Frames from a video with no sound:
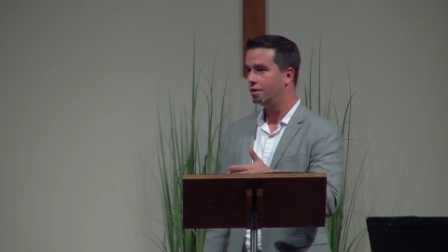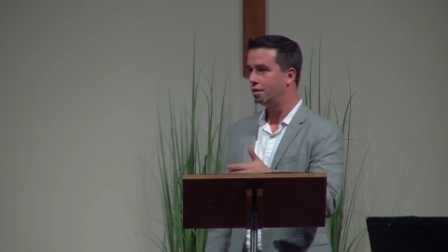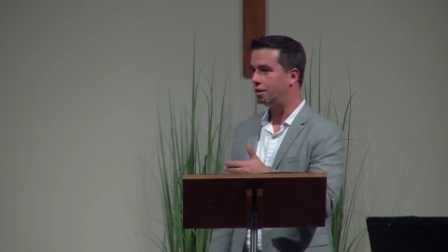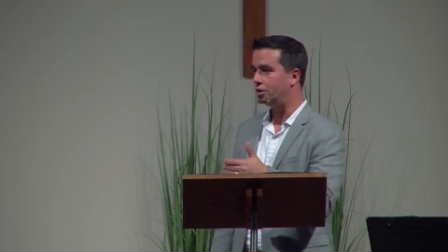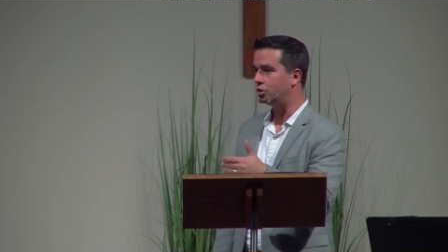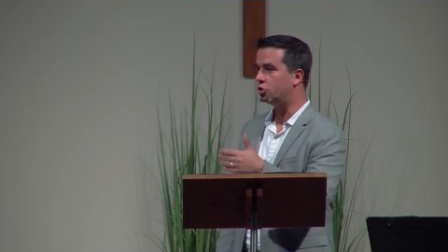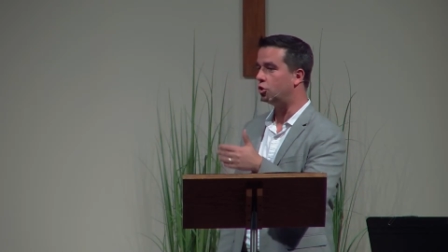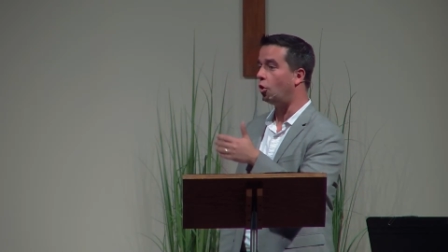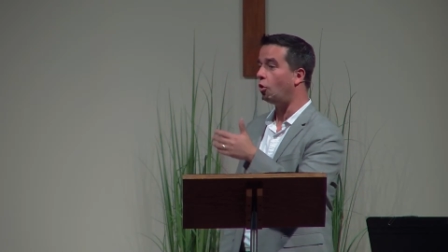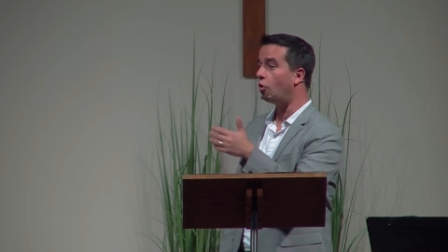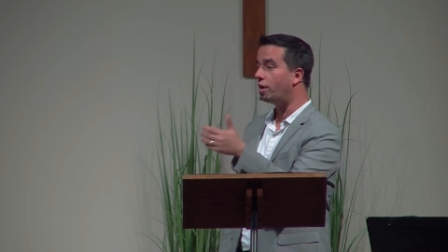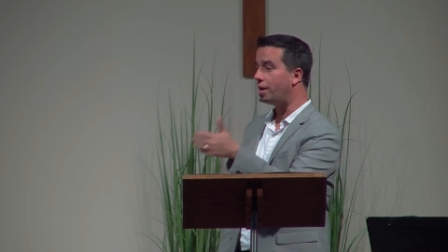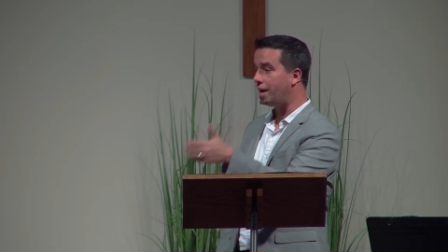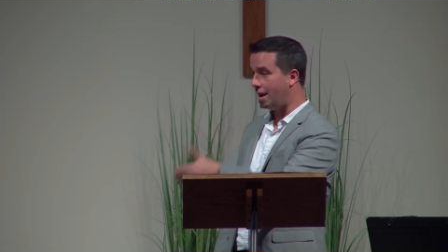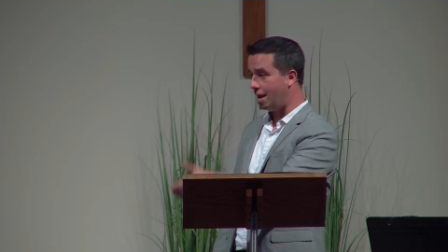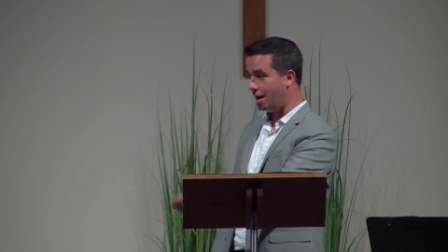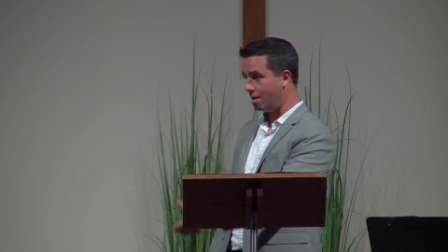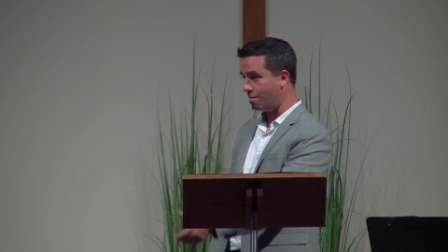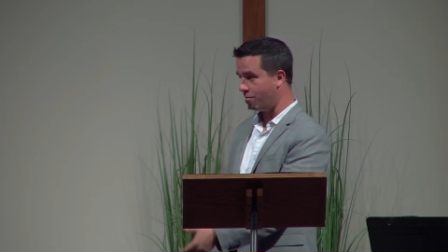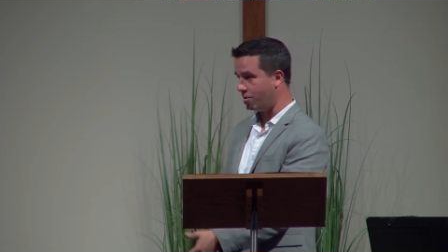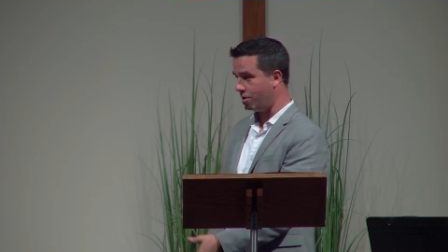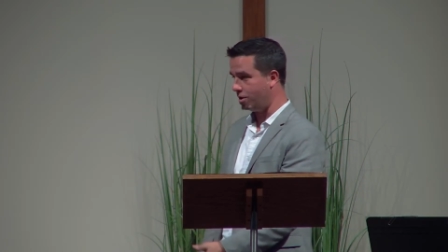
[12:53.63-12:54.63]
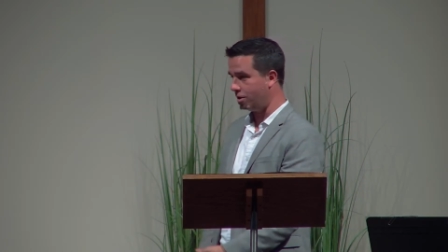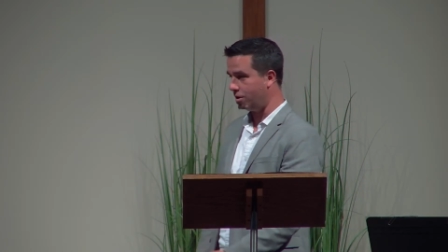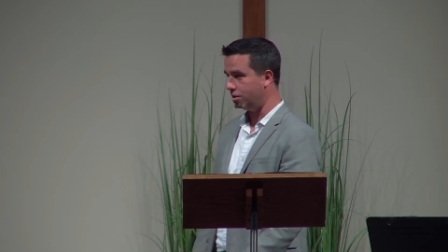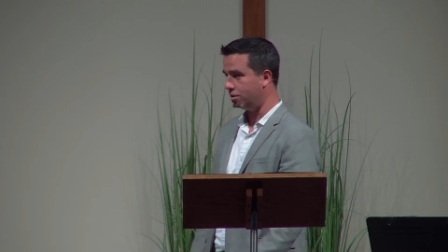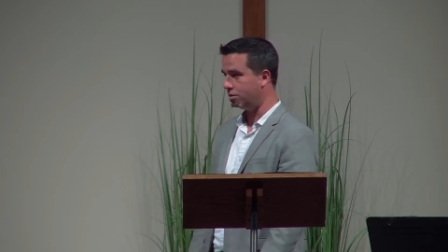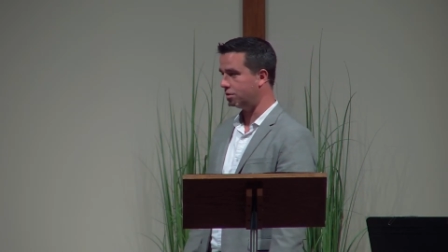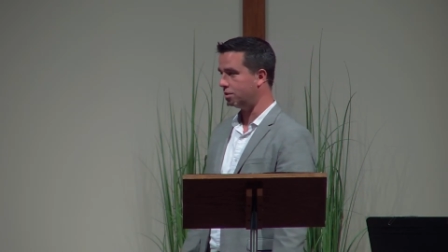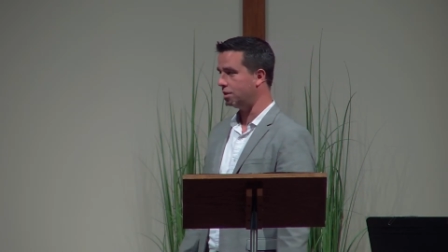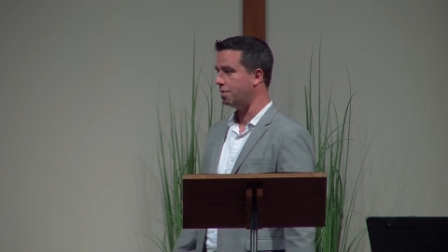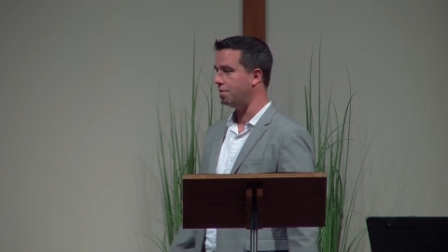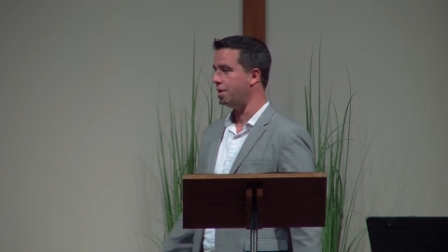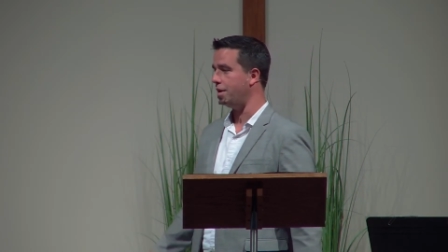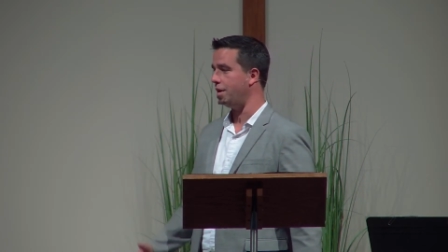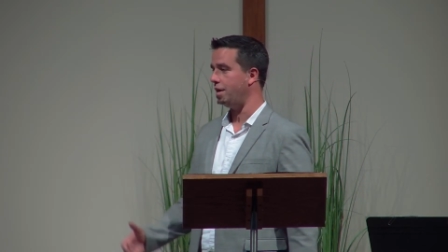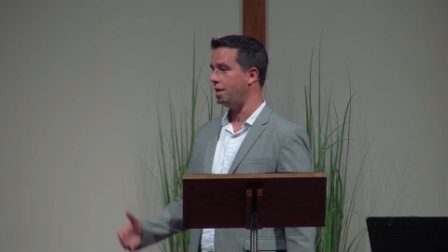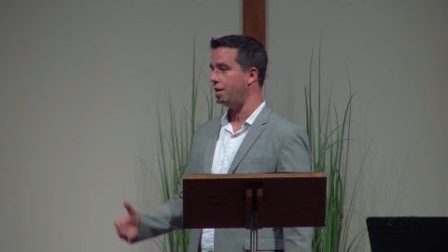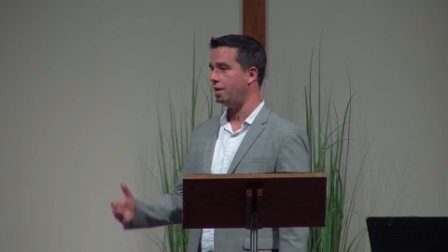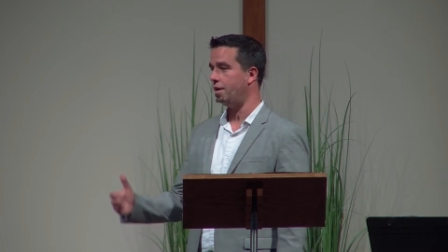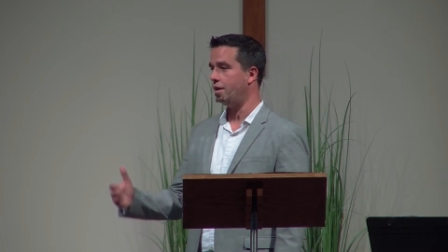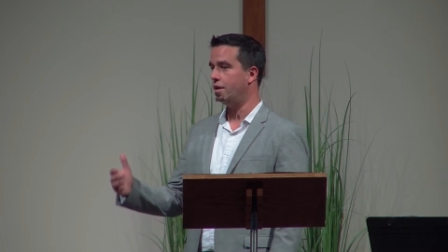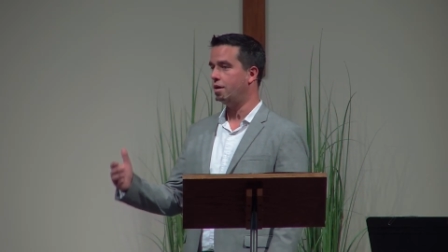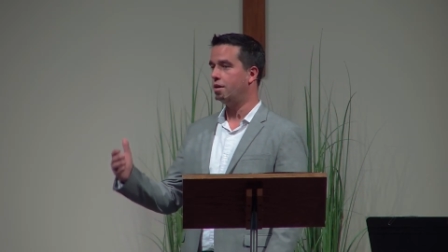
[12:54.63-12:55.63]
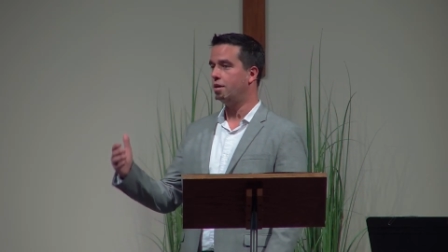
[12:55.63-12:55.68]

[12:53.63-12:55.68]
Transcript: install cameras and they